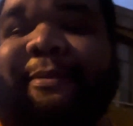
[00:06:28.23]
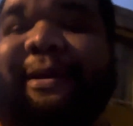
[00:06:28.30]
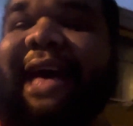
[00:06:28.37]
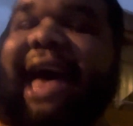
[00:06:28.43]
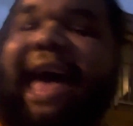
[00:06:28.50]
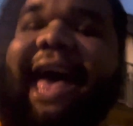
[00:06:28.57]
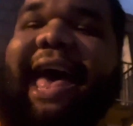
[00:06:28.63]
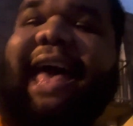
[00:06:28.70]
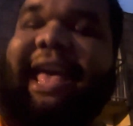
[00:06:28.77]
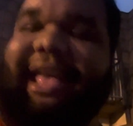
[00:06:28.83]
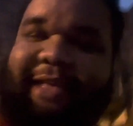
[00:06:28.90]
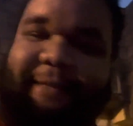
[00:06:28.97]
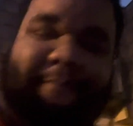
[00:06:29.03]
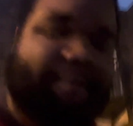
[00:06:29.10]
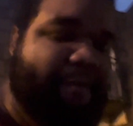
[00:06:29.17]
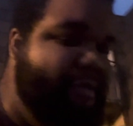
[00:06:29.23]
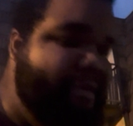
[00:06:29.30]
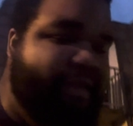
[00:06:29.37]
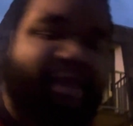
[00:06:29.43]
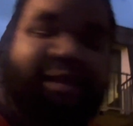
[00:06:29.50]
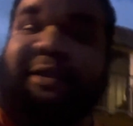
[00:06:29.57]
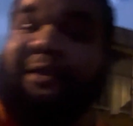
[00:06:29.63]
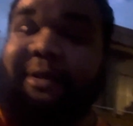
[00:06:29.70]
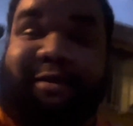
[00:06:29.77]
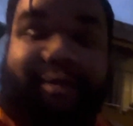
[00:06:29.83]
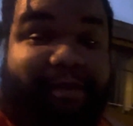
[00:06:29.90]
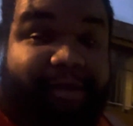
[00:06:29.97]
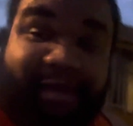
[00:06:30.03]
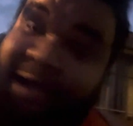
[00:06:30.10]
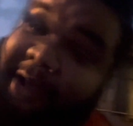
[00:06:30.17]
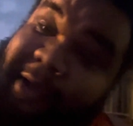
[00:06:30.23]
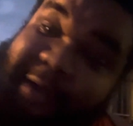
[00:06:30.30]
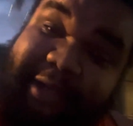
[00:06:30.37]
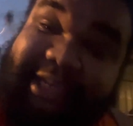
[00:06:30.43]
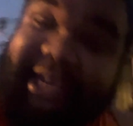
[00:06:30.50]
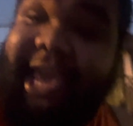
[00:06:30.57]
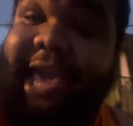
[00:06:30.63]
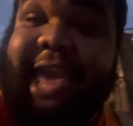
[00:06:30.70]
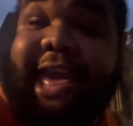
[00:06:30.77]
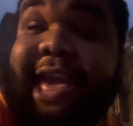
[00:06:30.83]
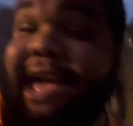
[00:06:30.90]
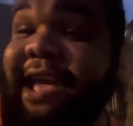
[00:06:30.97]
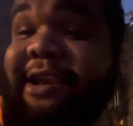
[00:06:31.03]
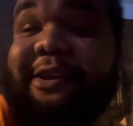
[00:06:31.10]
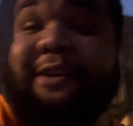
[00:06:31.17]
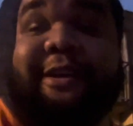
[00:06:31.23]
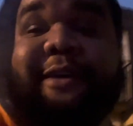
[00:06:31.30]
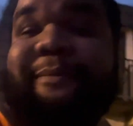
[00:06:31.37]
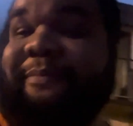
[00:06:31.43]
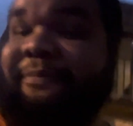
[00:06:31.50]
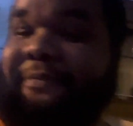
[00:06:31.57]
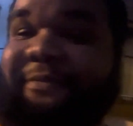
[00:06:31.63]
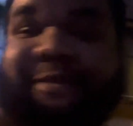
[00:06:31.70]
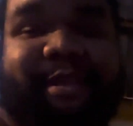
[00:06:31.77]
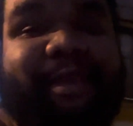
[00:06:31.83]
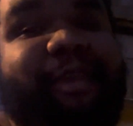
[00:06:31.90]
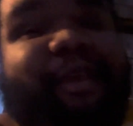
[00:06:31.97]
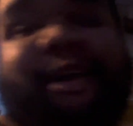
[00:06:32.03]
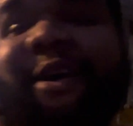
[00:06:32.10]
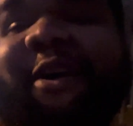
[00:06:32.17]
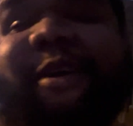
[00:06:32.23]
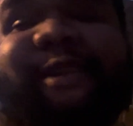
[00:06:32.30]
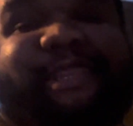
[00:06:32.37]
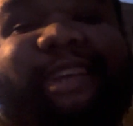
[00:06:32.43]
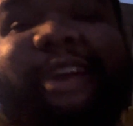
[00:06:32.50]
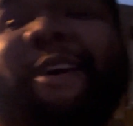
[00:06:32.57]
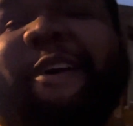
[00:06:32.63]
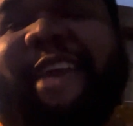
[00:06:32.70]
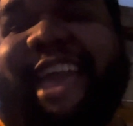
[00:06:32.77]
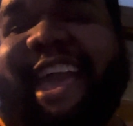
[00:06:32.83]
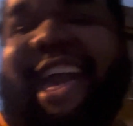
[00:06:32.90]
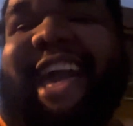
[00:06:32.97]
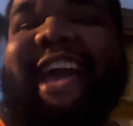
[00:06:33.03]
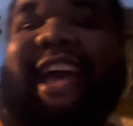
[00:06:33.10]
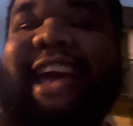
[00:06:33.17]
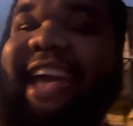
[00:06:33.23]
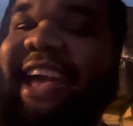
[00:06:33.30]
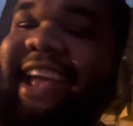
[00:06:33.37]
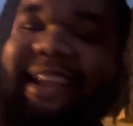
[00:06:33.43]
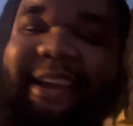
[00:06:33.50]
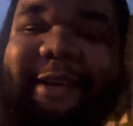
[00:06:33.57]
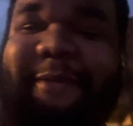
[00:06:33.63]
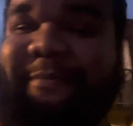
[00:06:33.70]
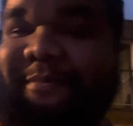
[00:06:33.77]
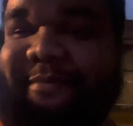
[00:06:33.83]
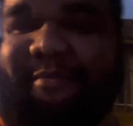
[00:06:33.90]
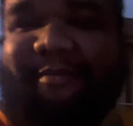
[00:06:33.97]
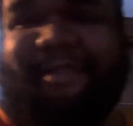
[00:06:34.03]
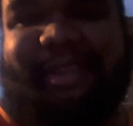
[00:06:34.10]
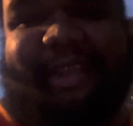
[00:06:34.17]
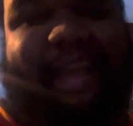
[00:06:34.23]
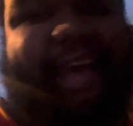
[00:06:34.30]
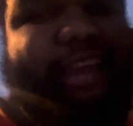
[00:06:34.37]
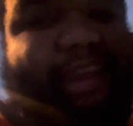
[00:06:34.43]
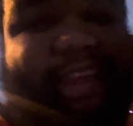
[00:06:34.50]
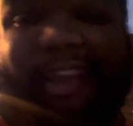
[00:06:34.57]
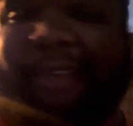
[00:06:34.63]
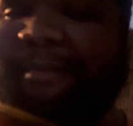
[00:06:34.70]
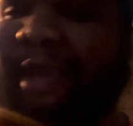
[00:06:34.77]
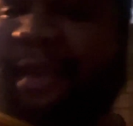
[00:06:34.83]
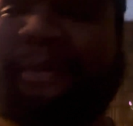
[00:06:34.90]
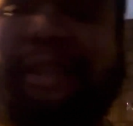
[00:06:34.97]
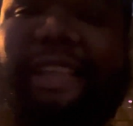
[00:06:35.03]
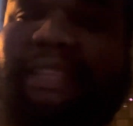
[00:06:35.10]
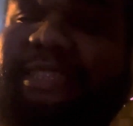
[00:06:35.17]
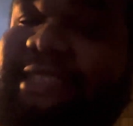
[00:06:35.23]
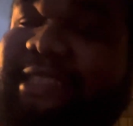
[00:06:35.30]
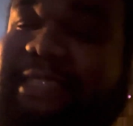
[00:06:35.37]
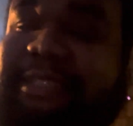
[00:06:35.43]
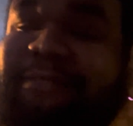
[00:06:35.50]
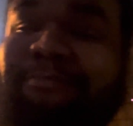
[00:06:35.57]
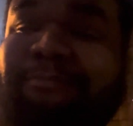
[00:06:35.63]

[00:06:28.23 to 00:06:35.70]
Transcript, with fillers: high. Hold your head up. Hold your head up. Goddamn baby lizards.